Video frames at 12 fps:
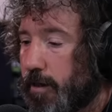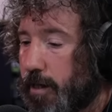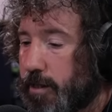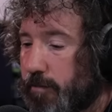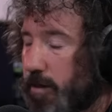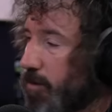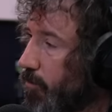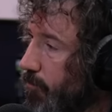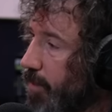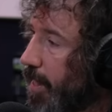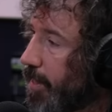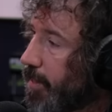It's you know
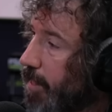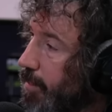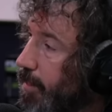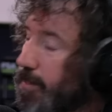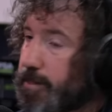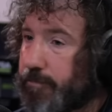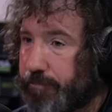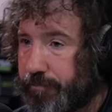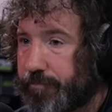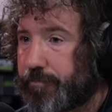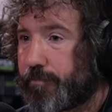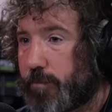Nike, Adidas,
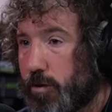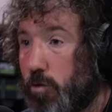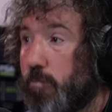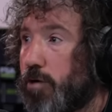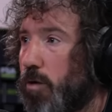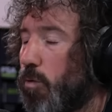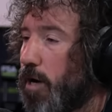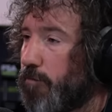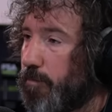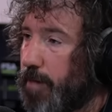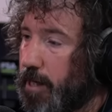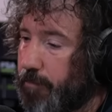Umbro,
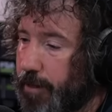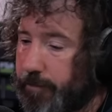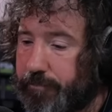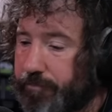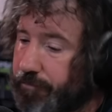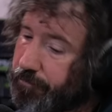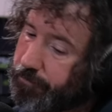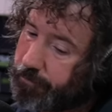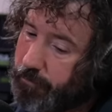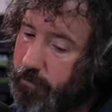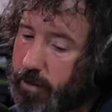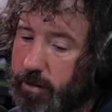whatever it might be.
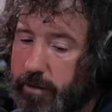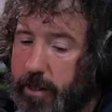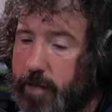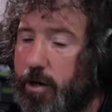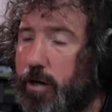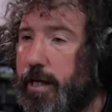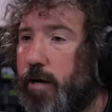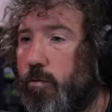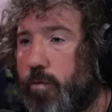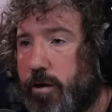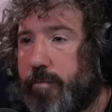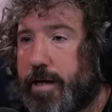Kick them all out.
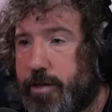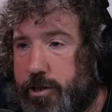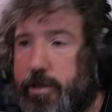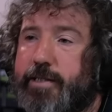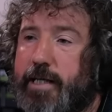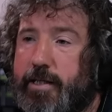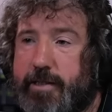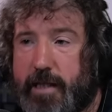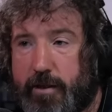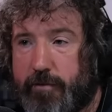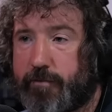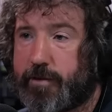We'll make the shirts
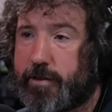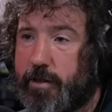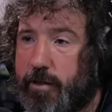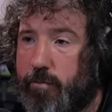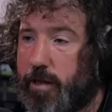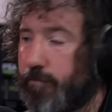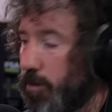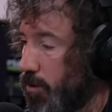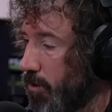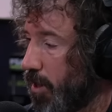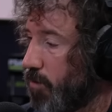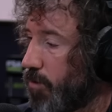ourselves. We'll have a
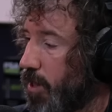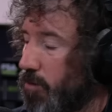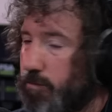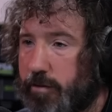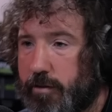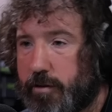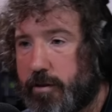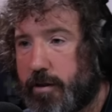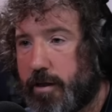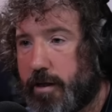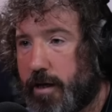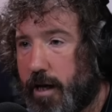little logo.
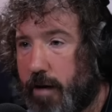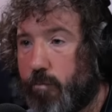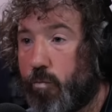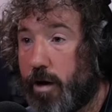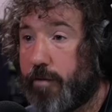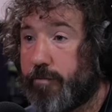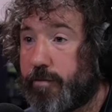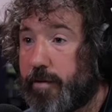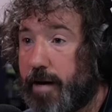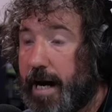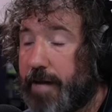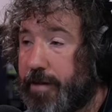And, and
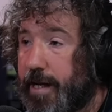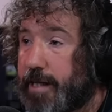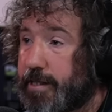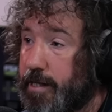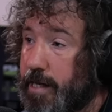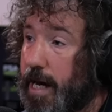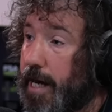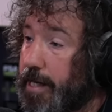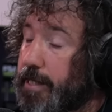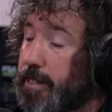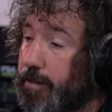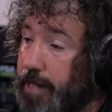Adidas and
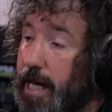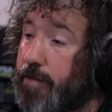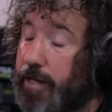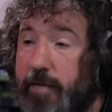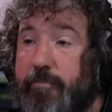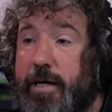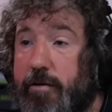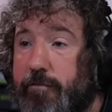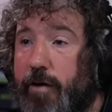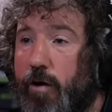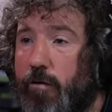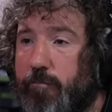Nike, yeah, they can be
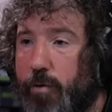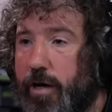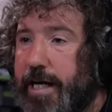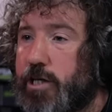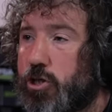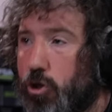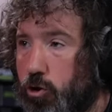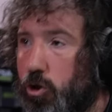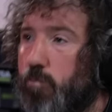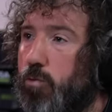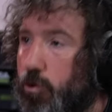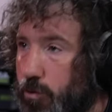involved, but each
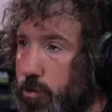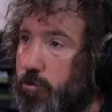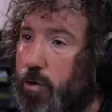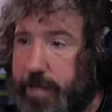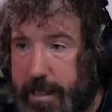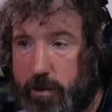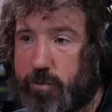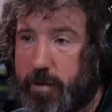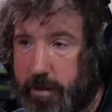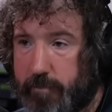club will do their own deals with